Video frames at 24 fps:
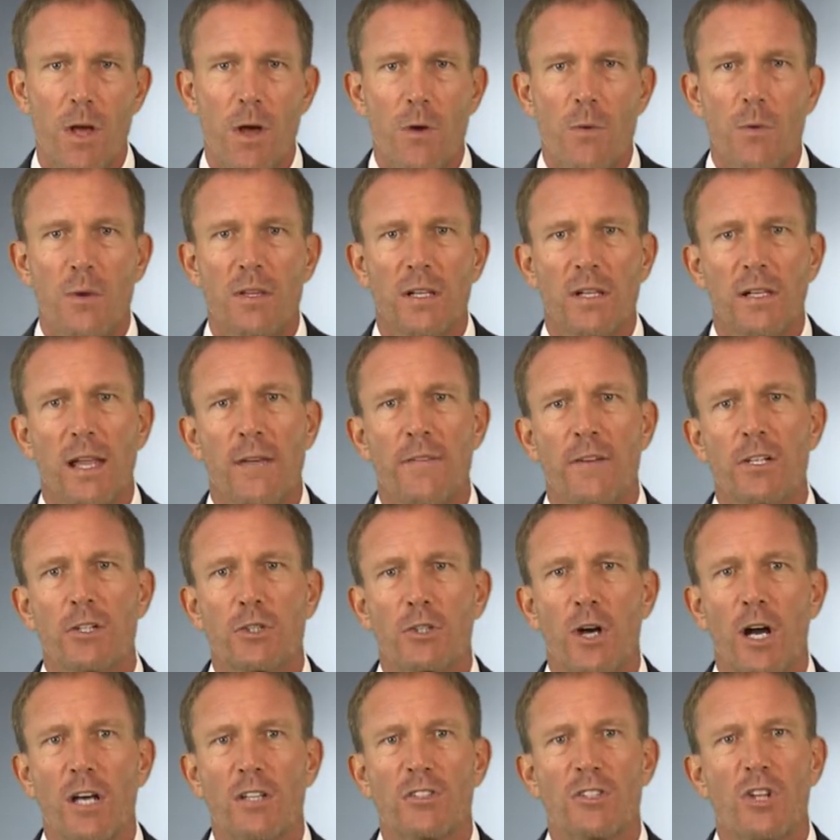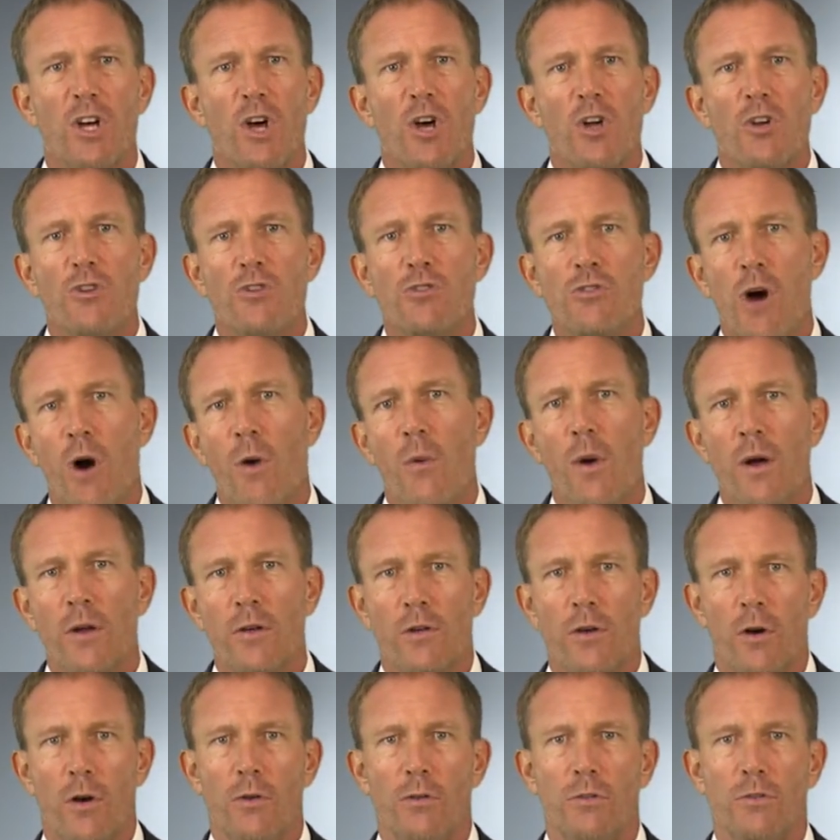With a living trust, no
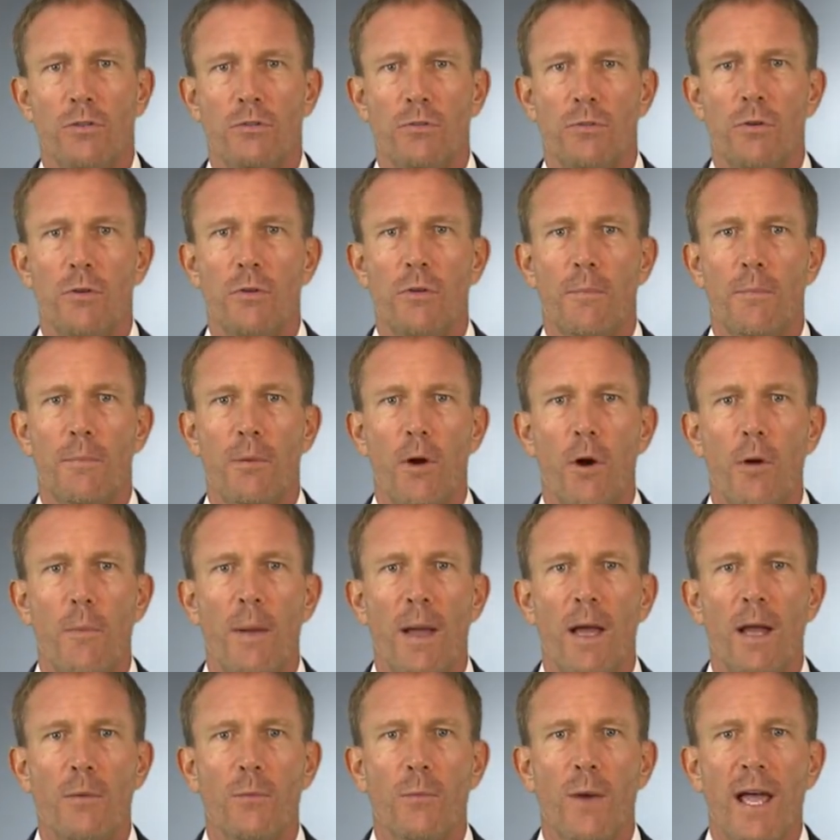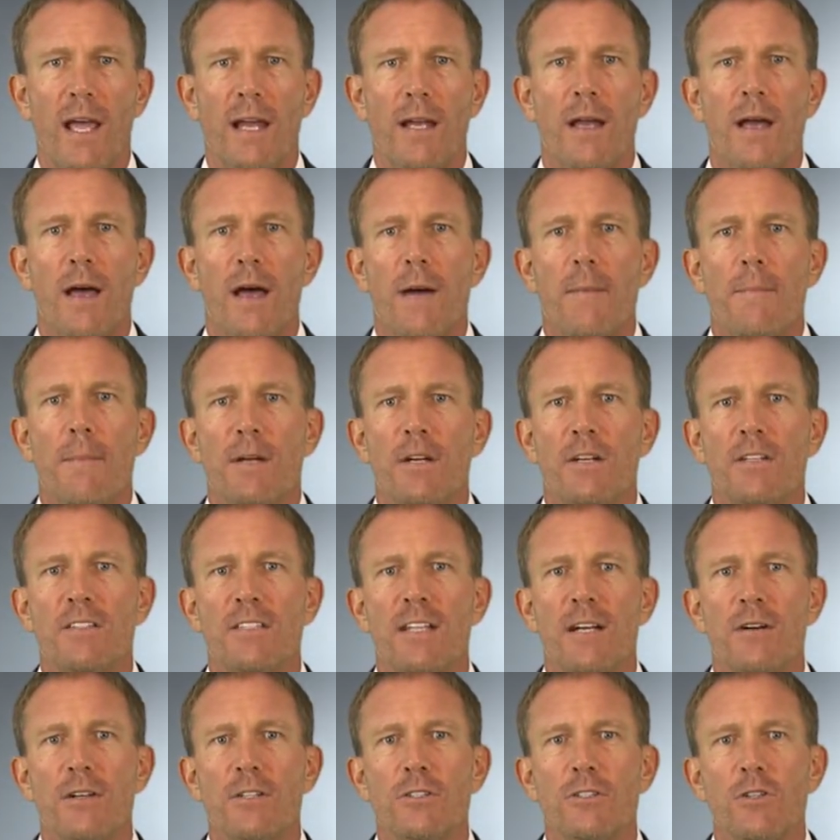one goes through the probate wait because
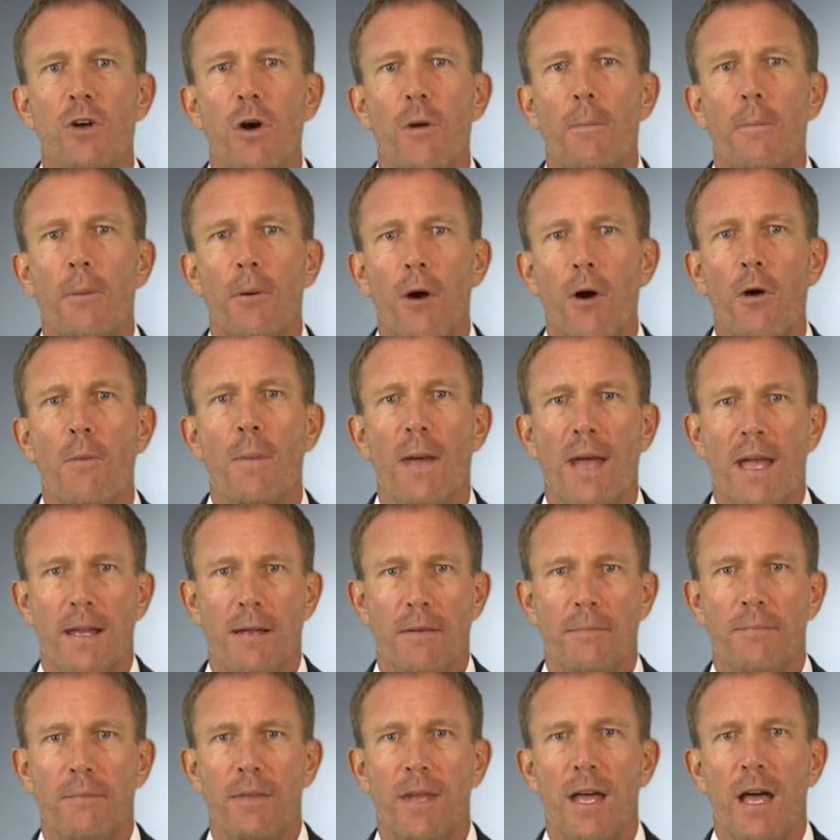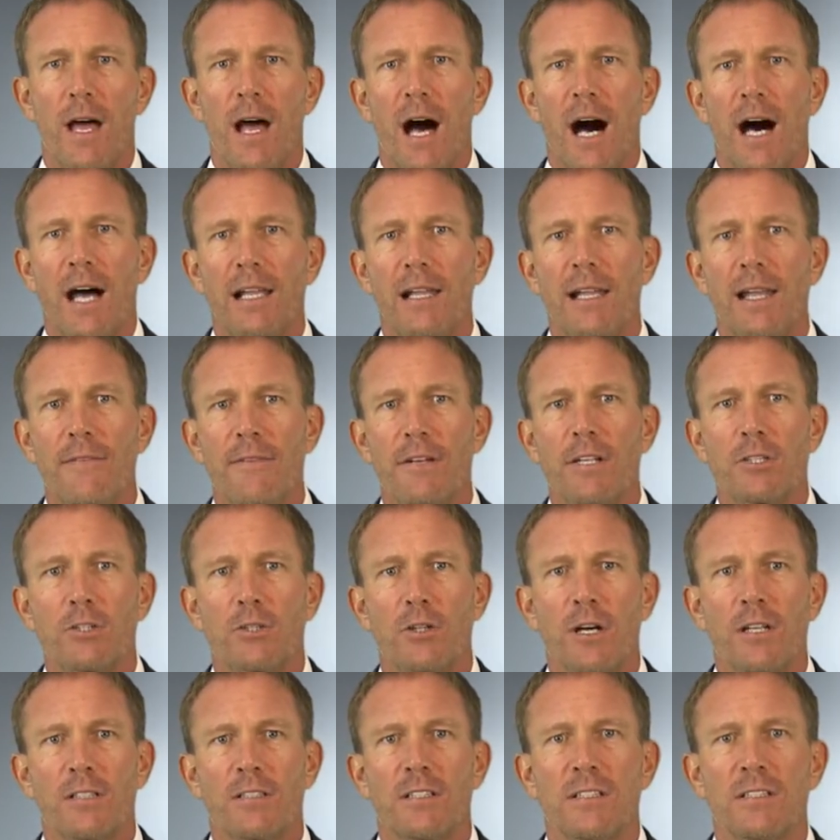there is no probate. A living
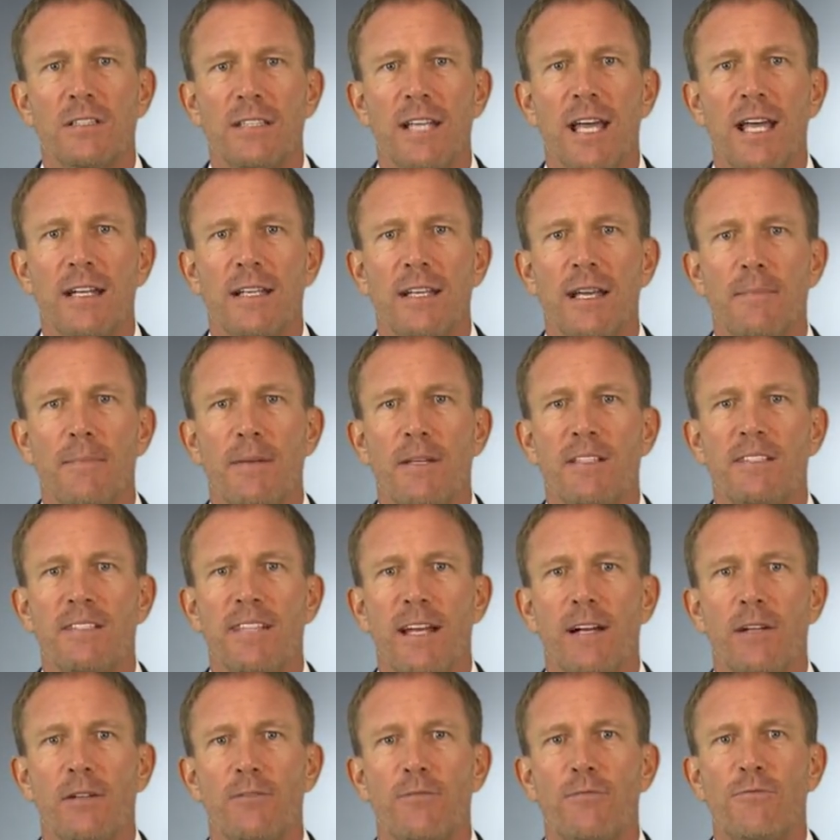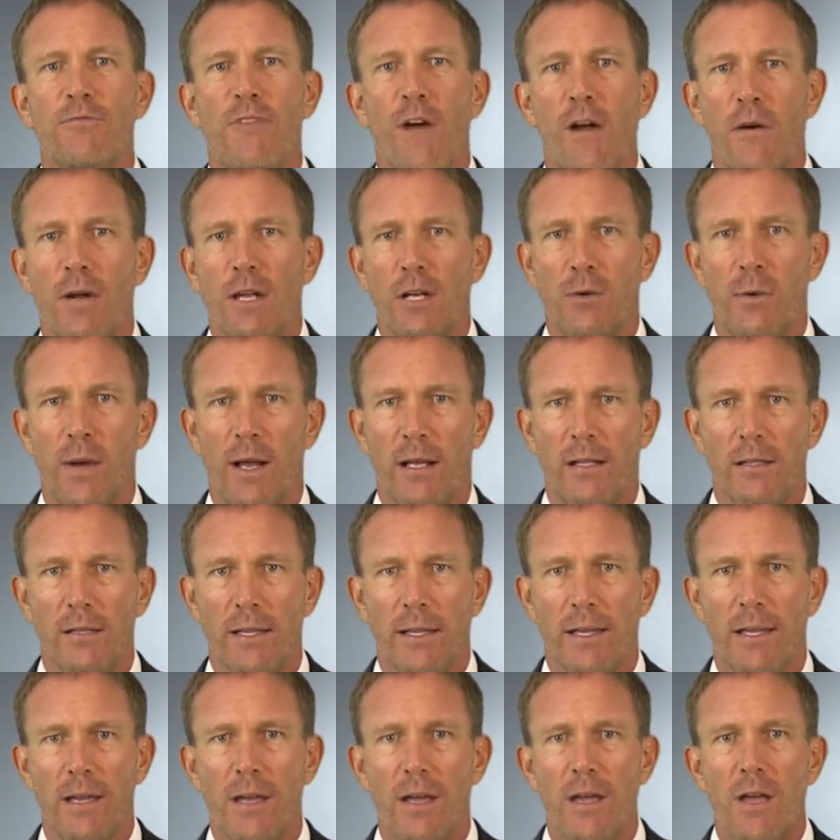trust estate can be settled very
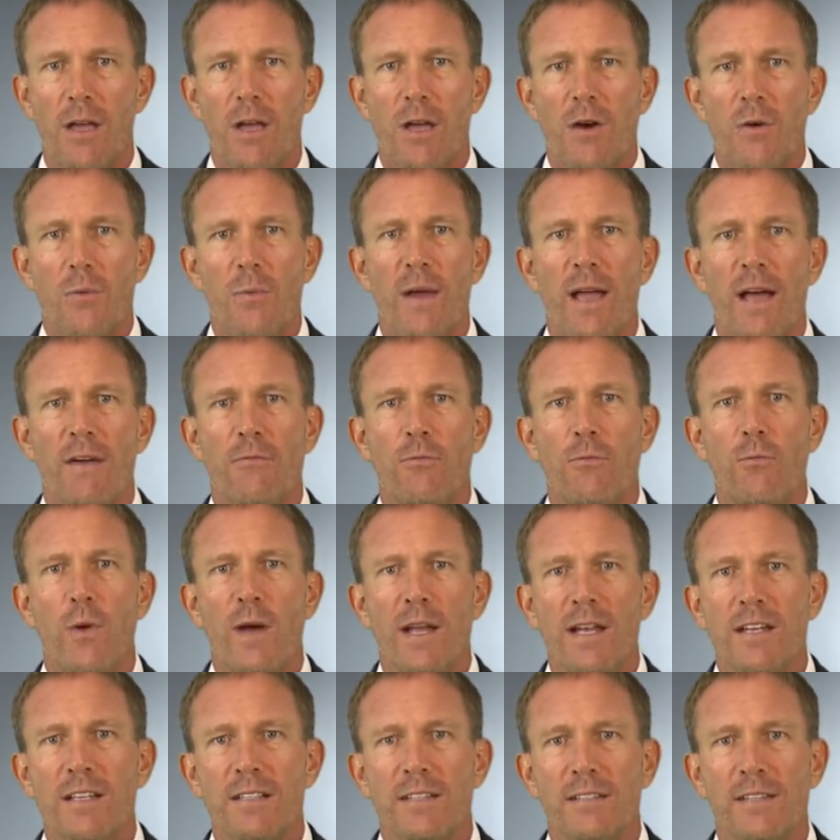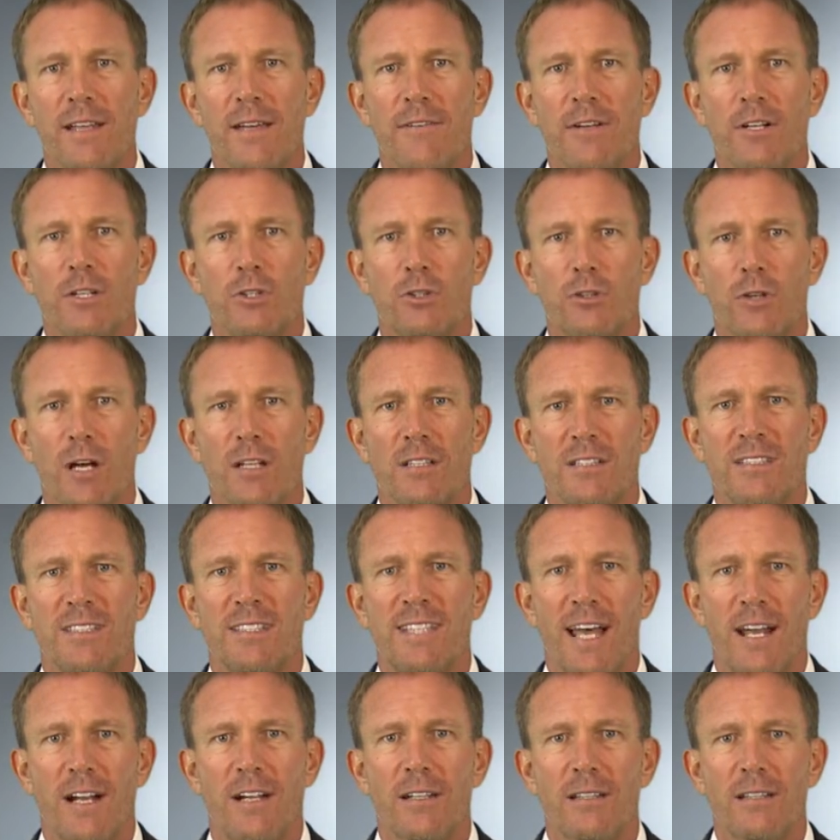quickly. We have witness living trusts
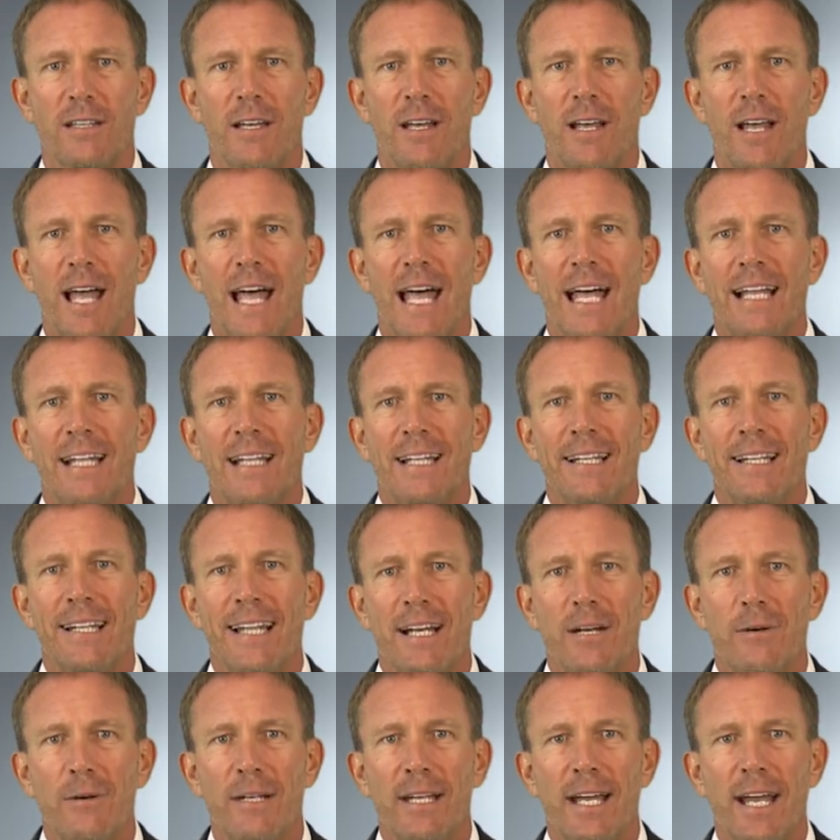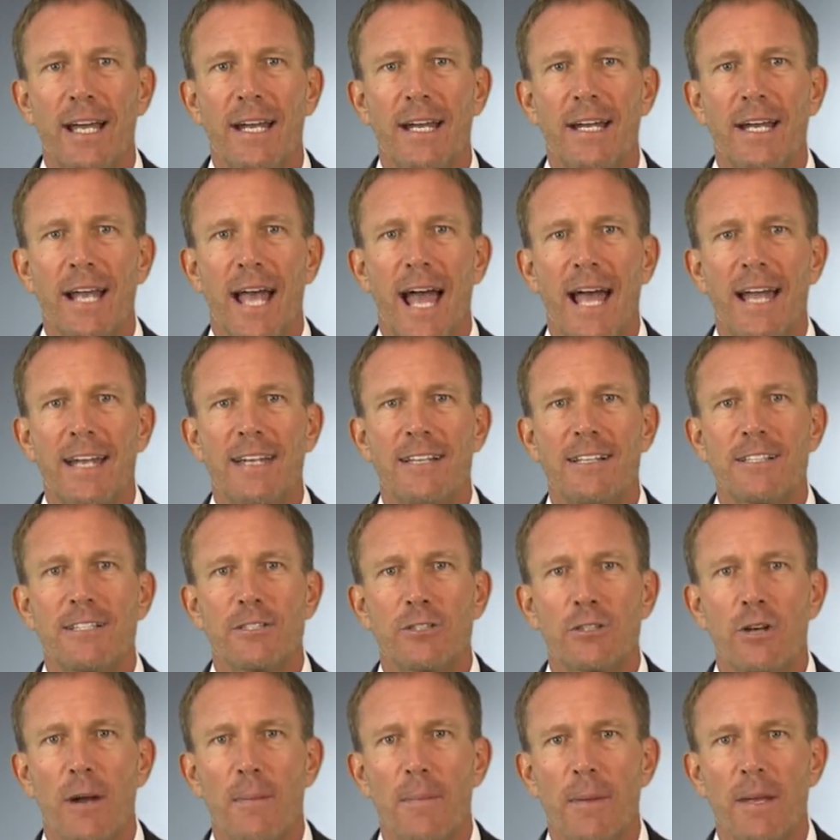settled, liquidated, and
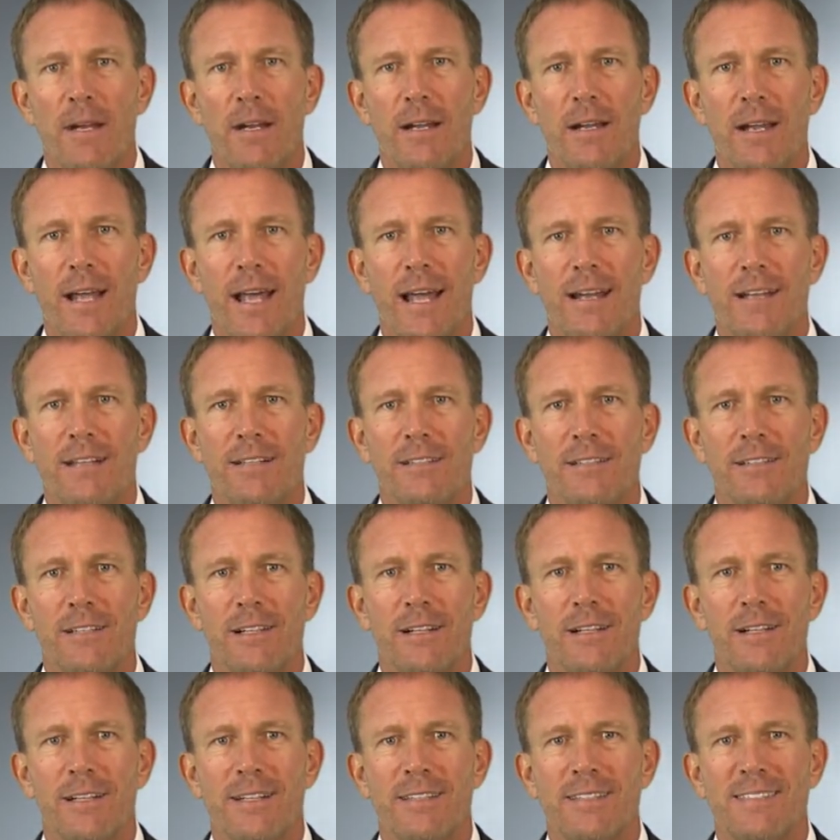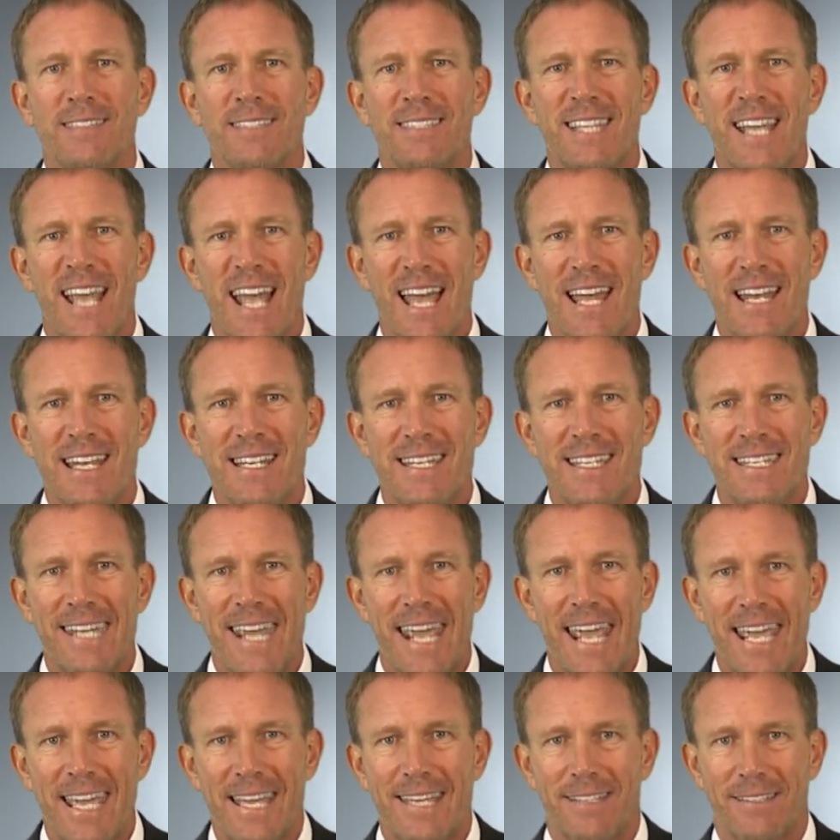distributed in as little as 10
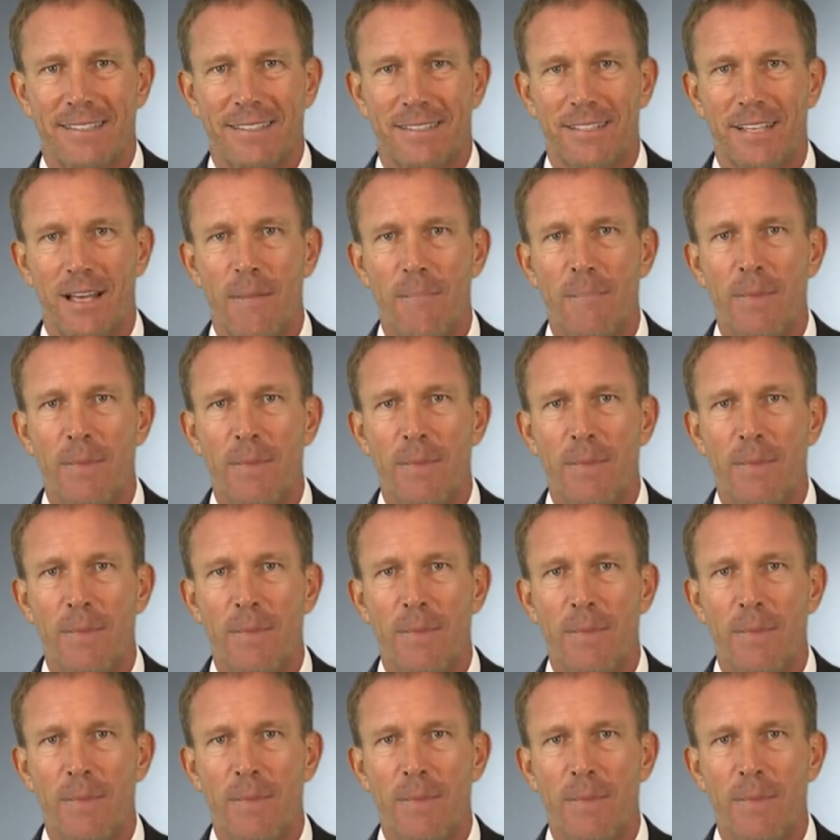days.